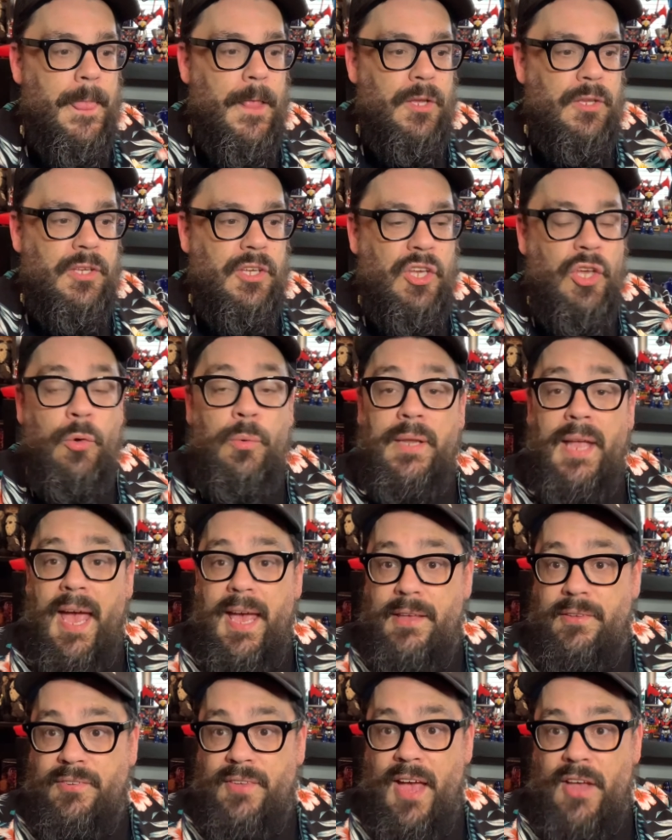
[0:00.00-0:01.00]

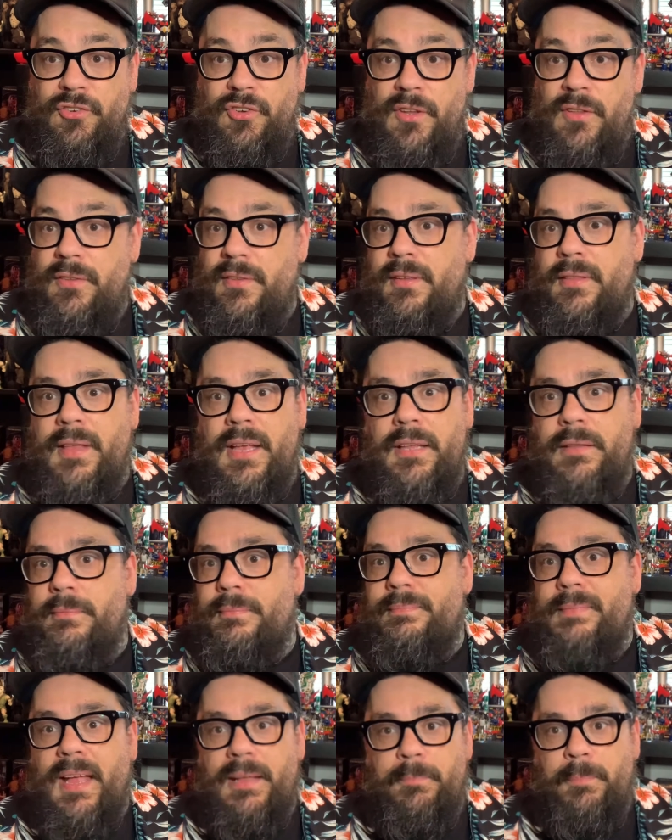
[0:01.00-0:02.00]
Q&A sessions, and then
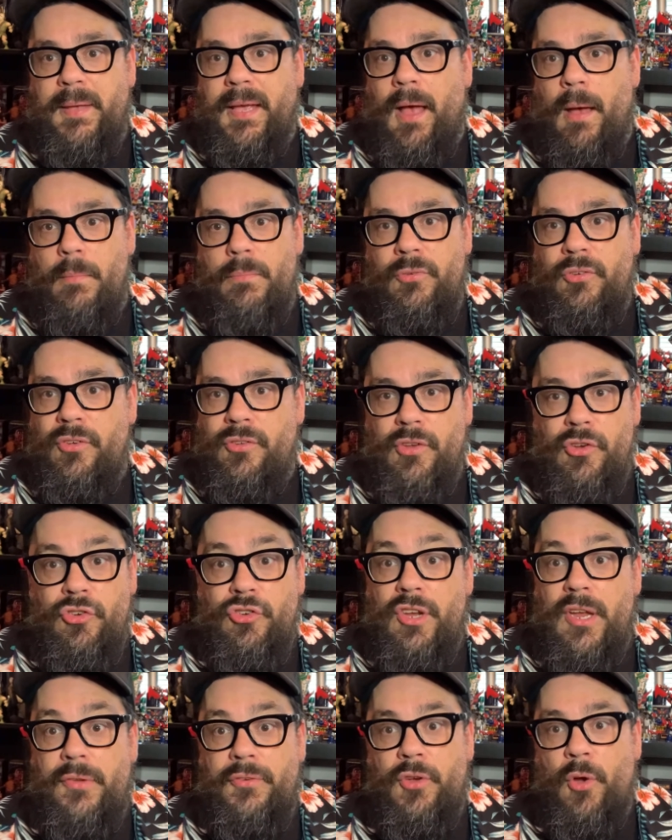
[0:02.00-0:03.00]
it becomes just a
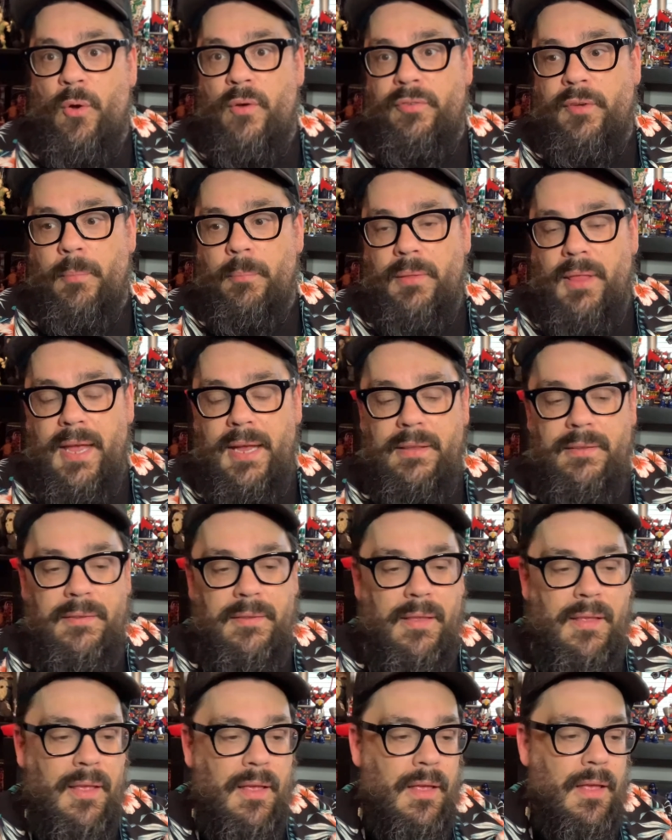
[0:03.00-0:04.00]
shit show of
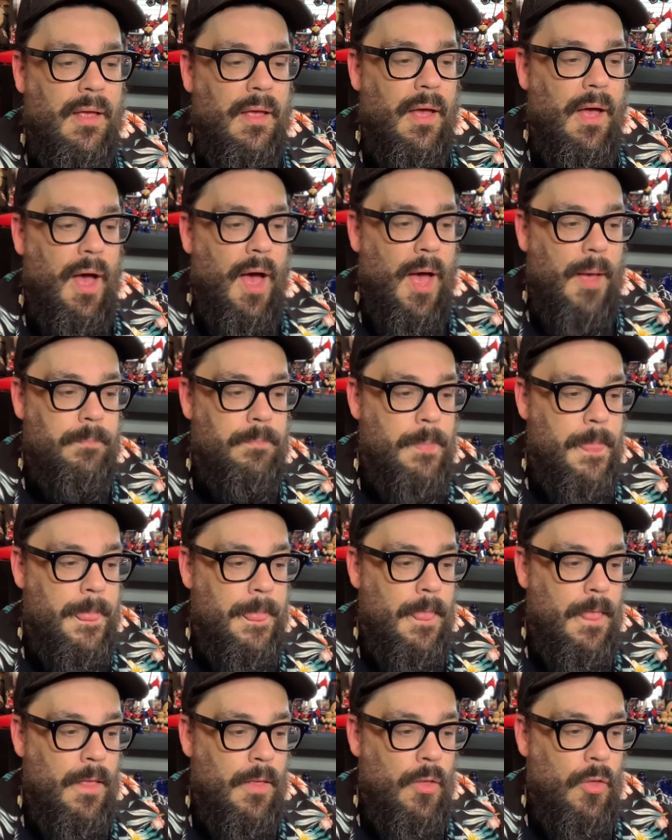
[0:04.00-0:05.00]
complaints.
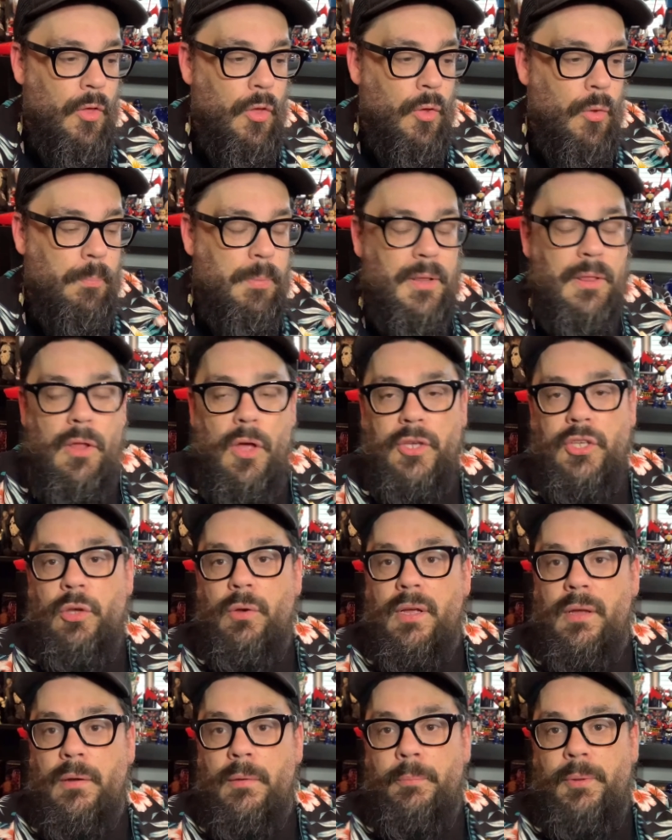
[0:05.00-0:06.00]
But look, you
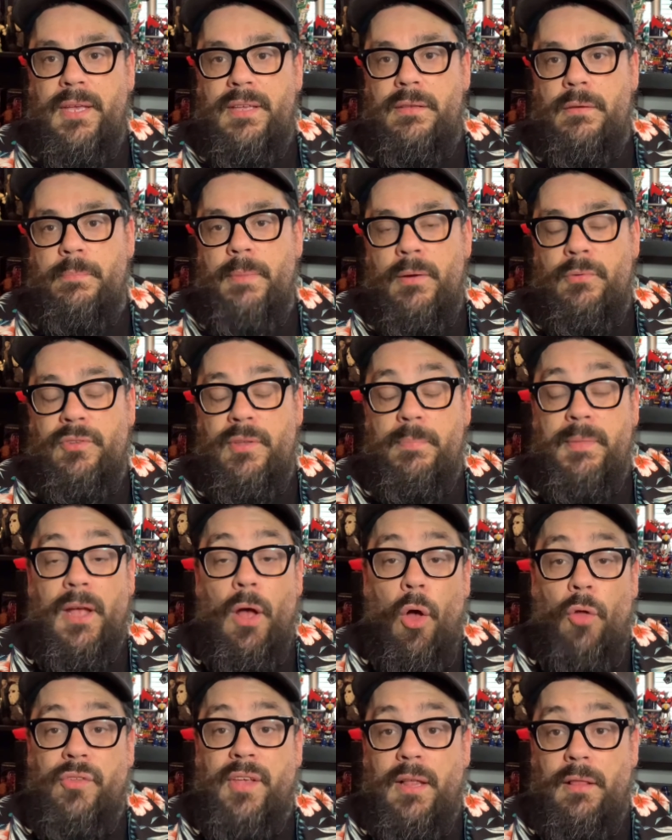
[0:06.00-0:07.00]
can complain about something
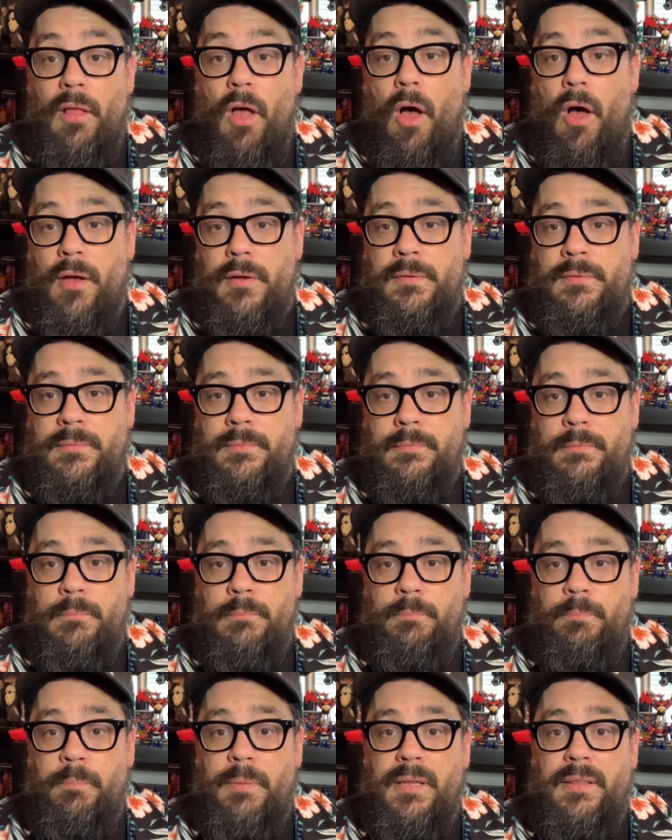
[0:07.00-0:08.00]
all day long,
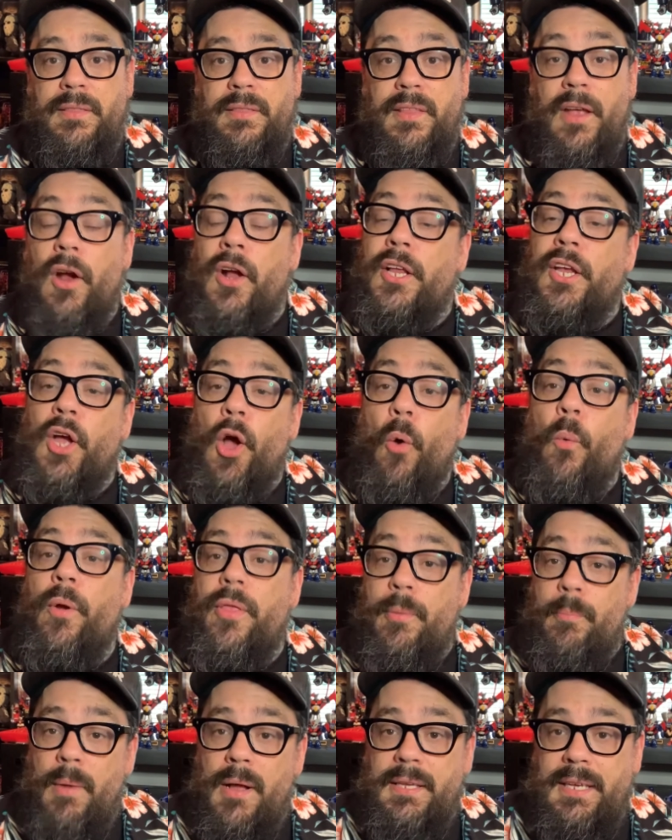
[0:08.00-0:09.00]
but they're going to go where
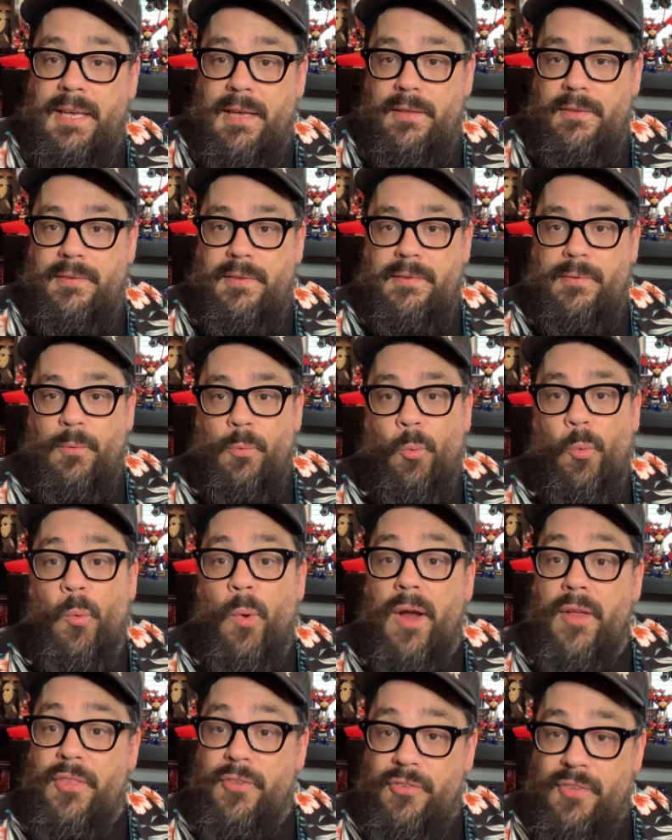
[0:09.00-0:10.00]
the money is,
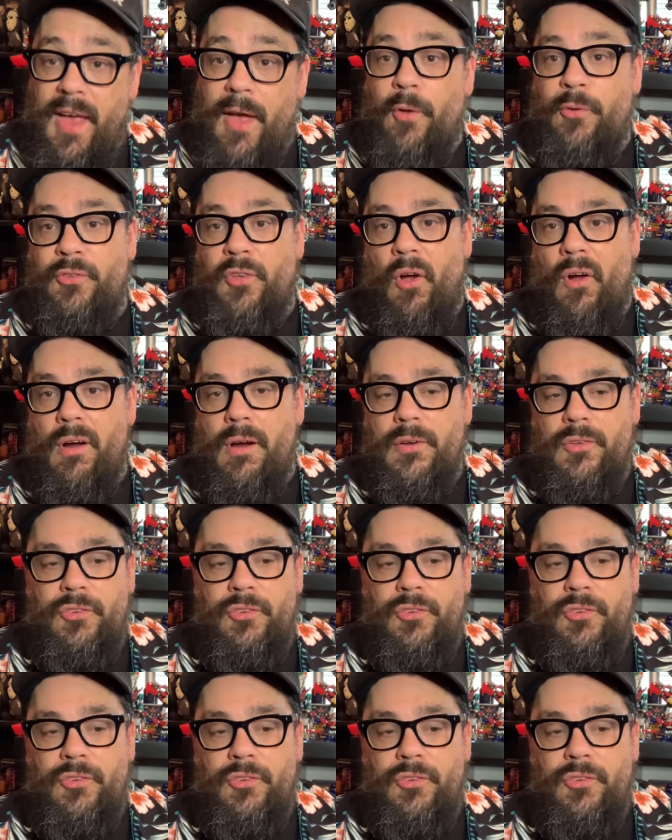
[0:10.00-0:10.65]
where the sales are.